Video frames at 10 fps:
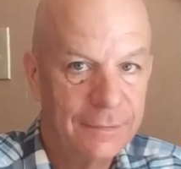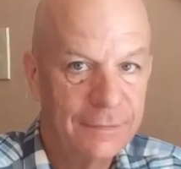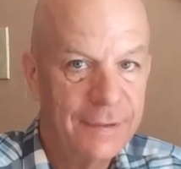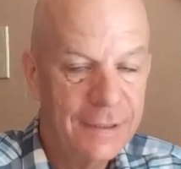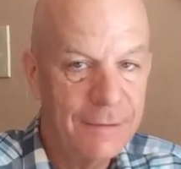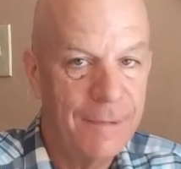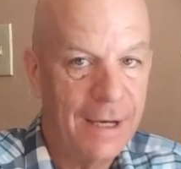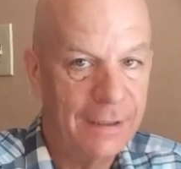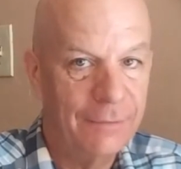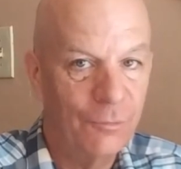Think
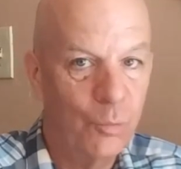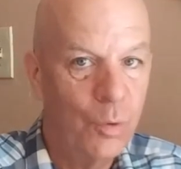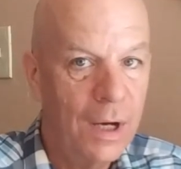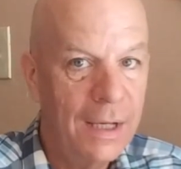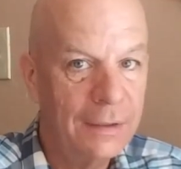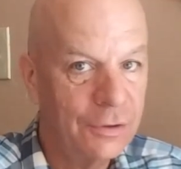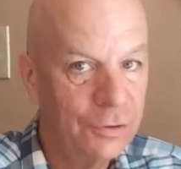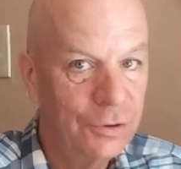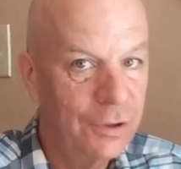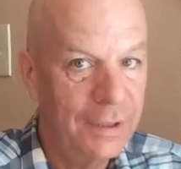about it. What
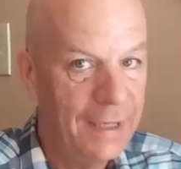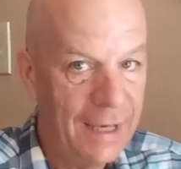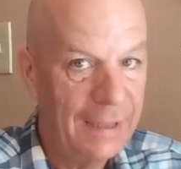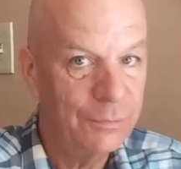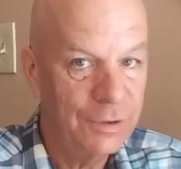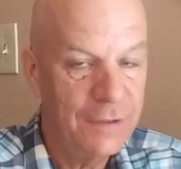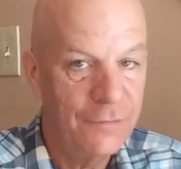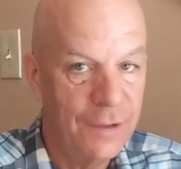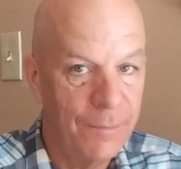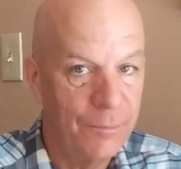could Adam give
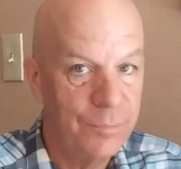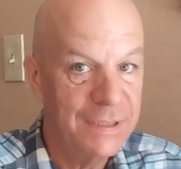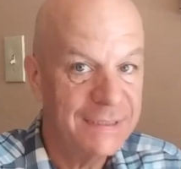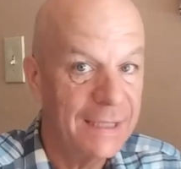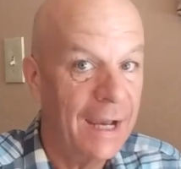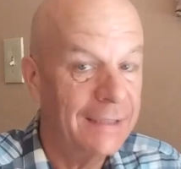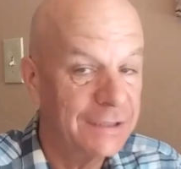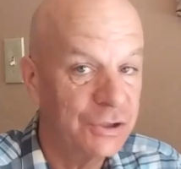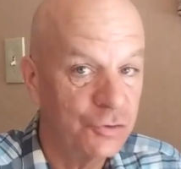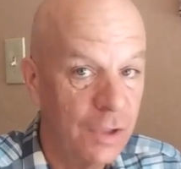him besides
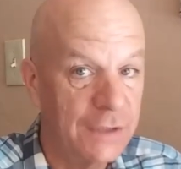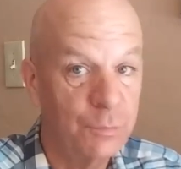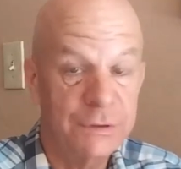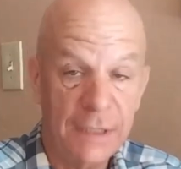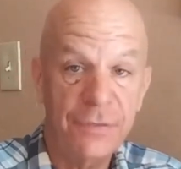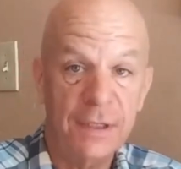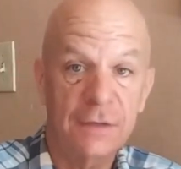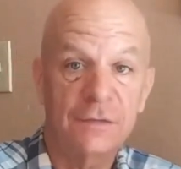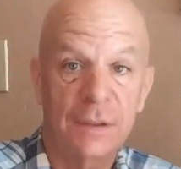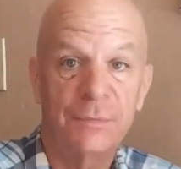his trust? Which I think
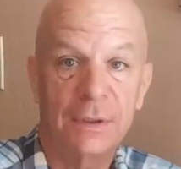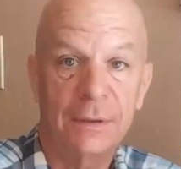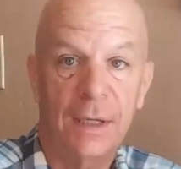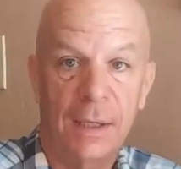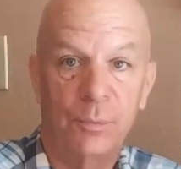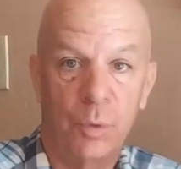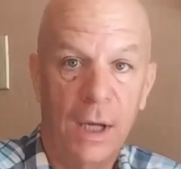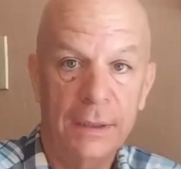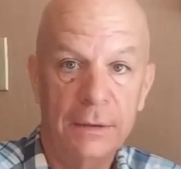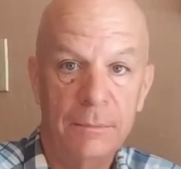is something God
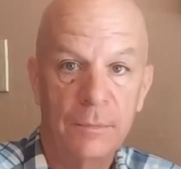wanted.